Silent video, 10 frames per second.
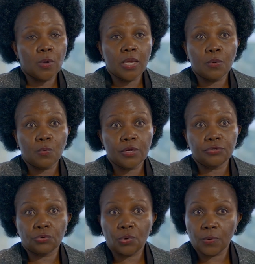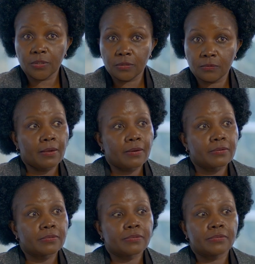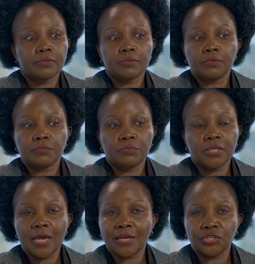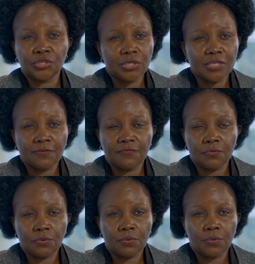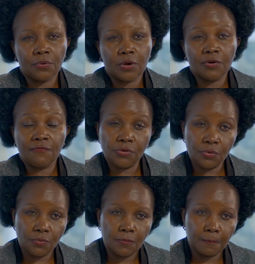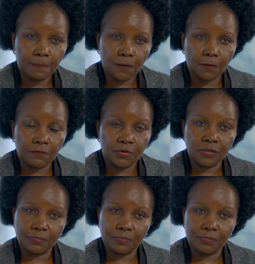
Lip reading: we went to court and we agitated for review of this